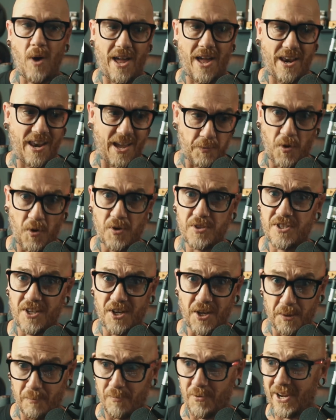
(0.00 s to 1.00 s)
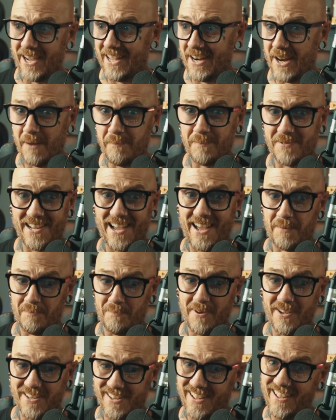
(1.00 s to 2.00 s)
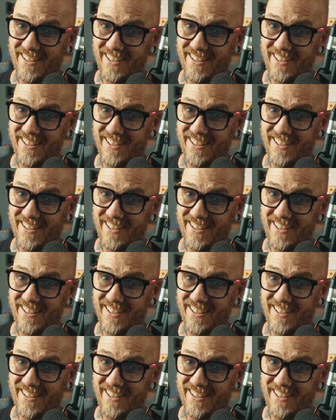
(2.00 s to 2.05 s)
Well, I wasn't going to bring it up, Dan, but